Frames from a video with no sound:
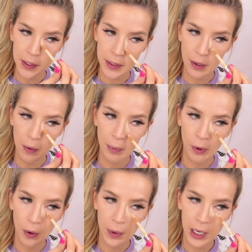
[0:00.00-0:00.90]
So I'm
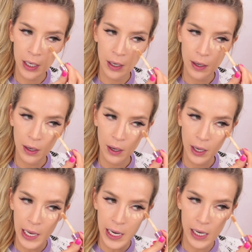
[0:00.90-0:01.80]
going
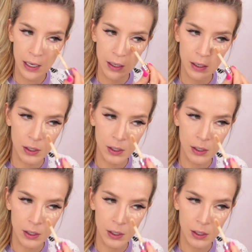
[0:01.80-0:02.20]
a